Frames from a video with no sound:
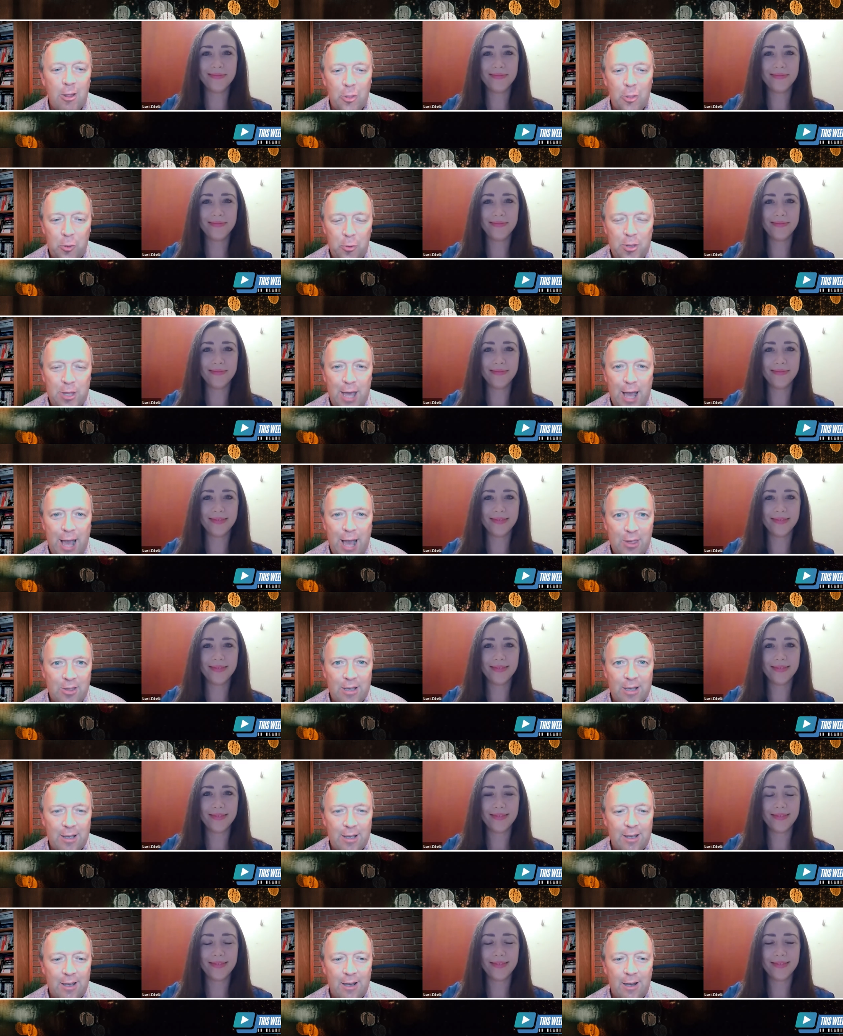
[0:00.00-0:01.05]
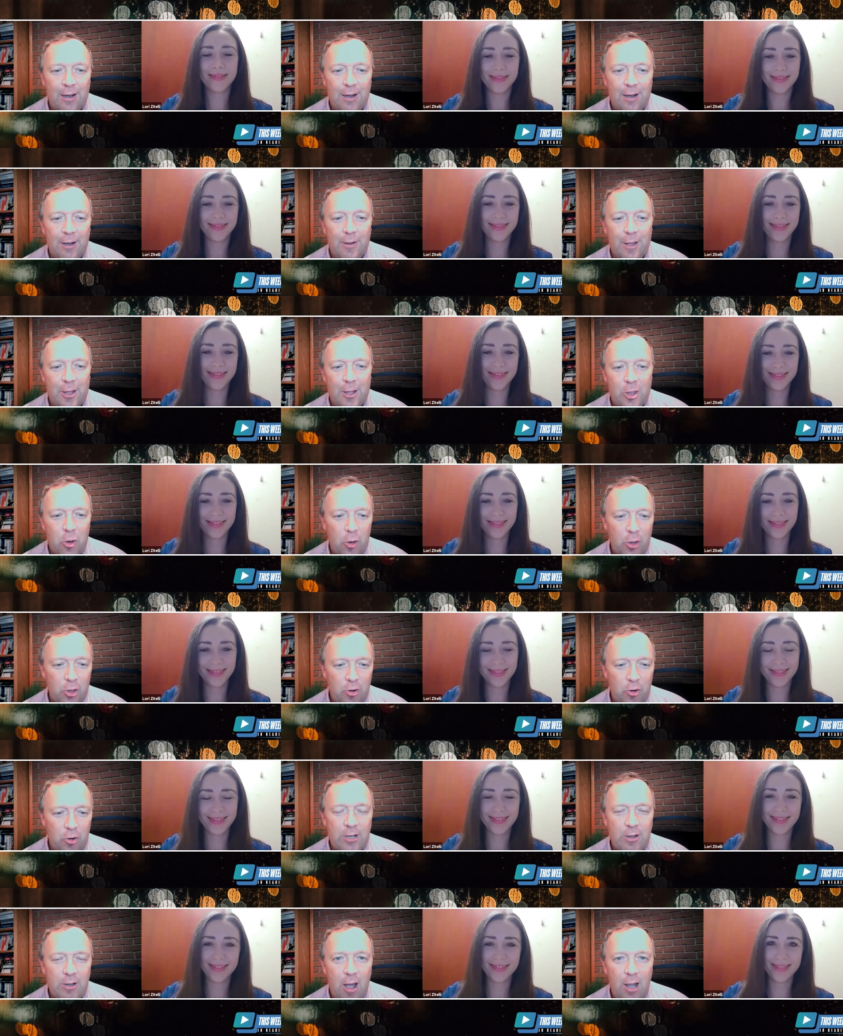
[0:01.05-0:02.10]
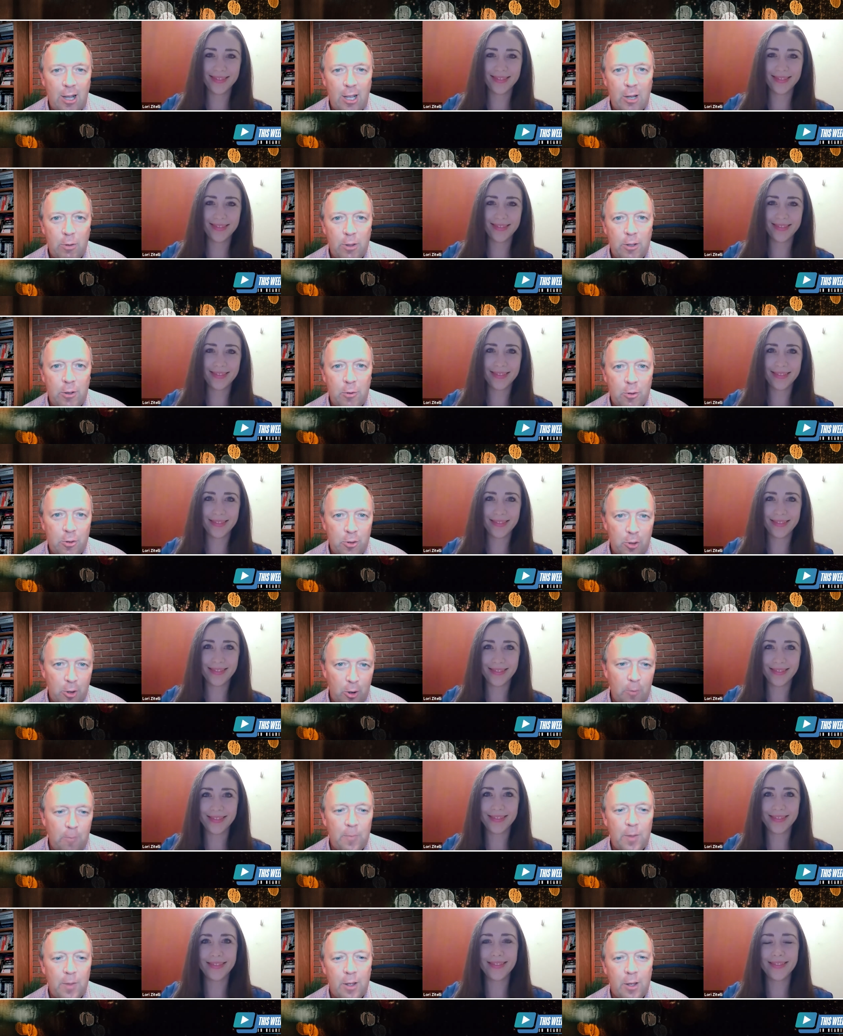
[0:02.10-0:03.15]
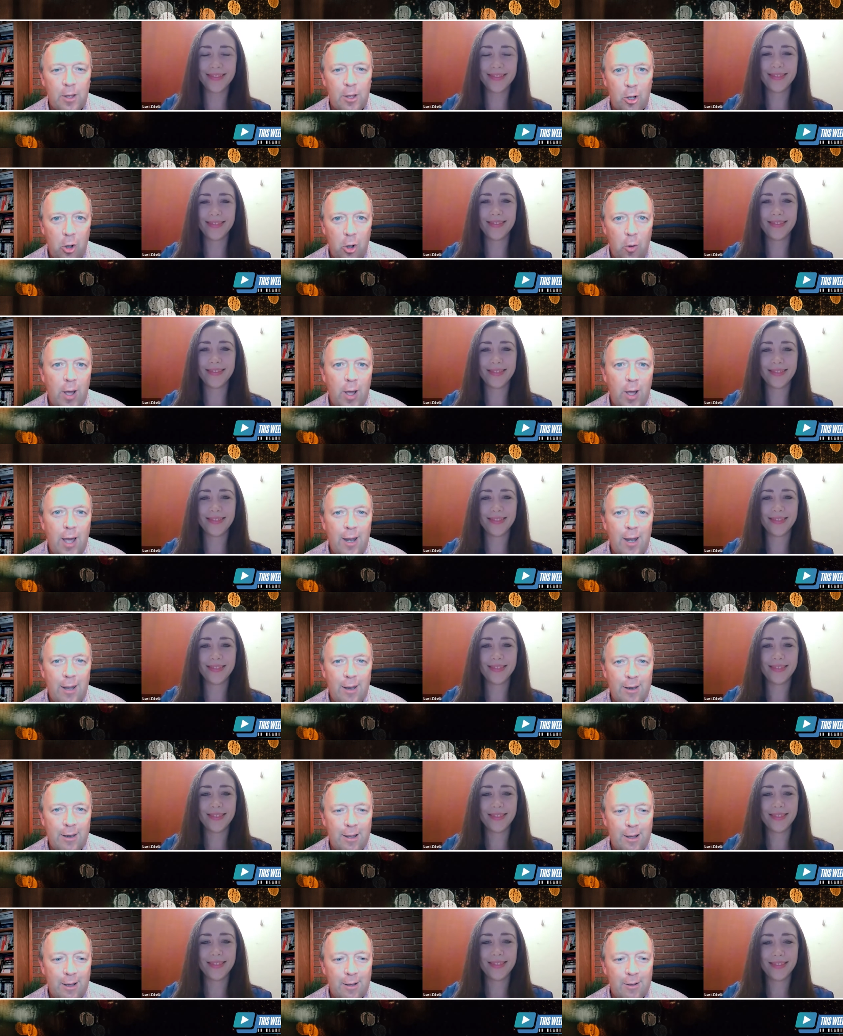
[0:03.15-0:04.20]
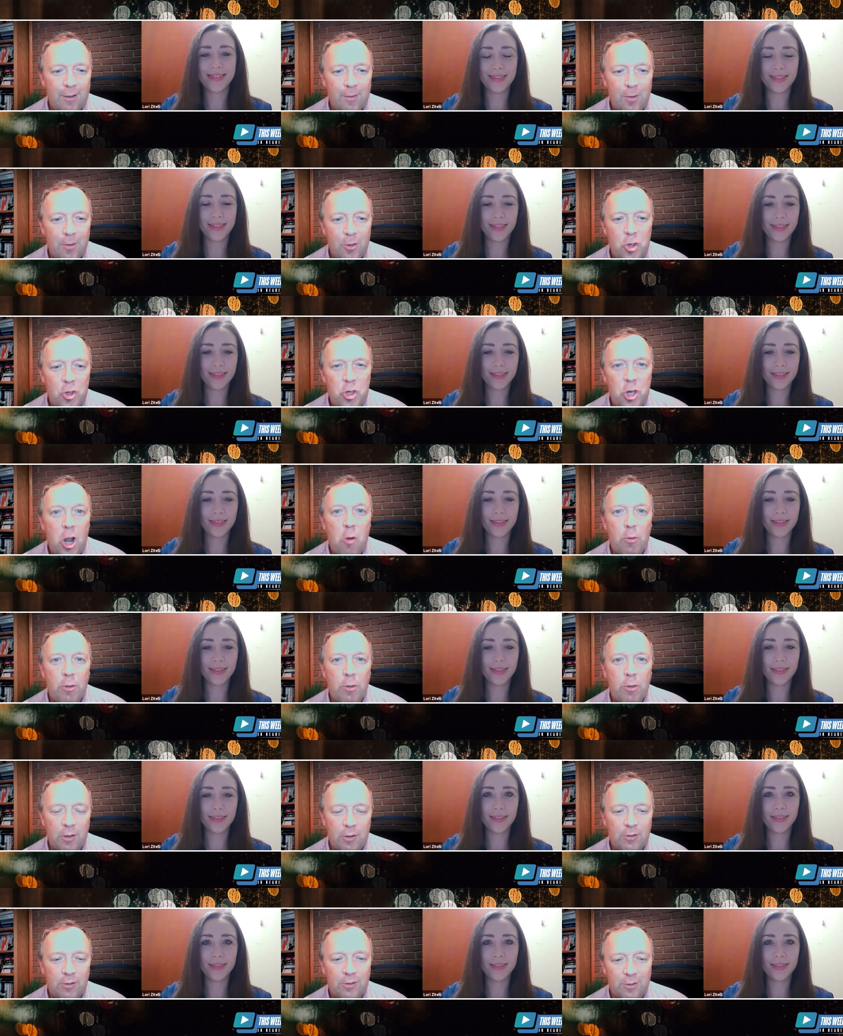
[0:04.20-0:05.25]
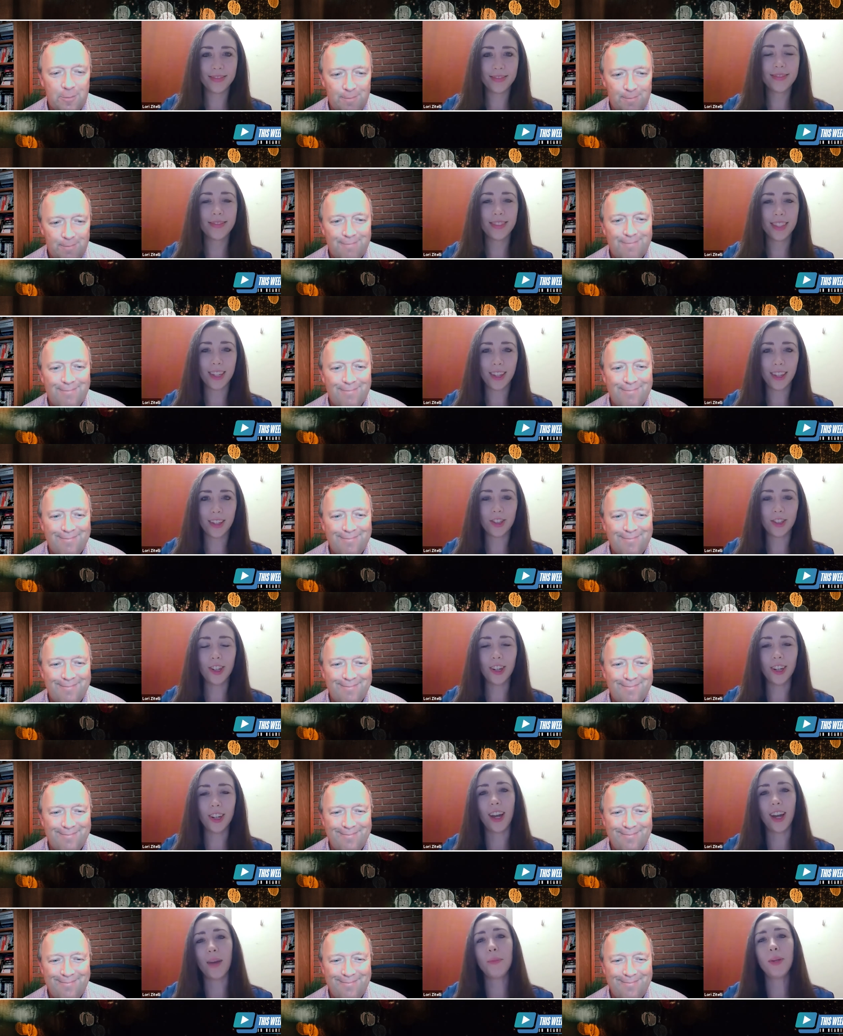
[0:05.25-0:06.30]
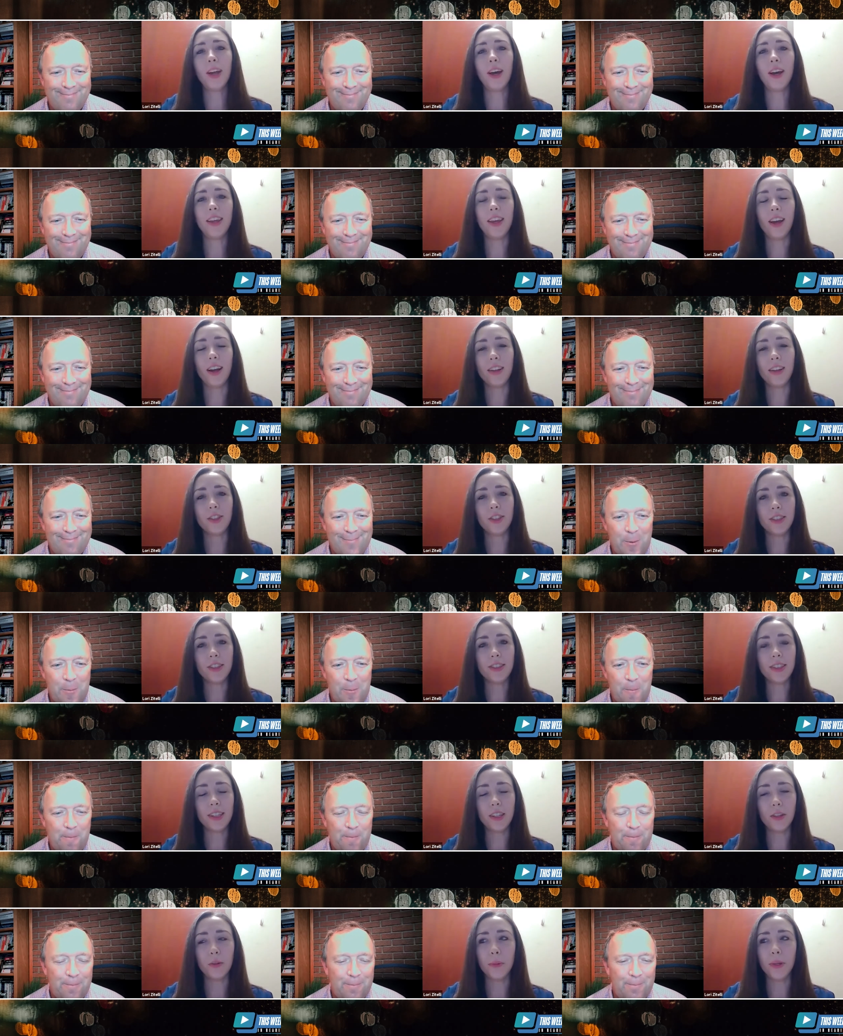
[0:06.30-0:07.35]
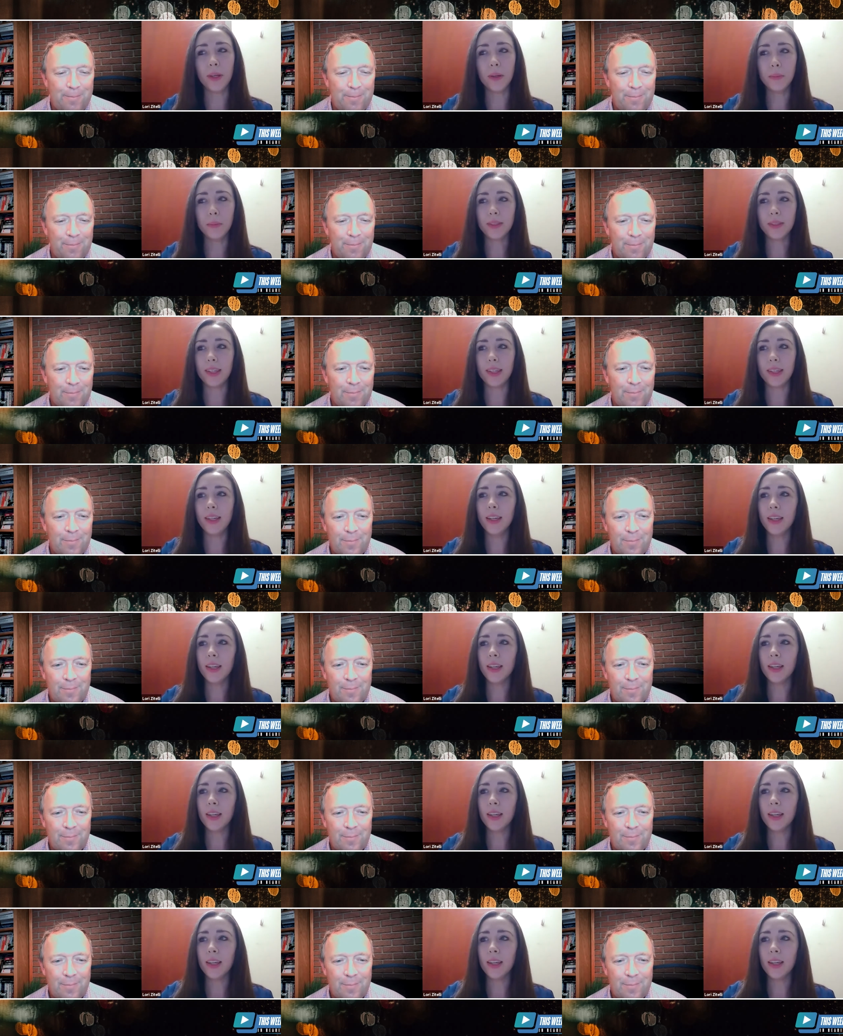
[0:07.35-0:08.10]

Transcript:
Speaker 1: enthusiastic. it's always great talking with you. So go ahead and share with us?
Speaker 2: Sure. I'm an audiologist at UPMC,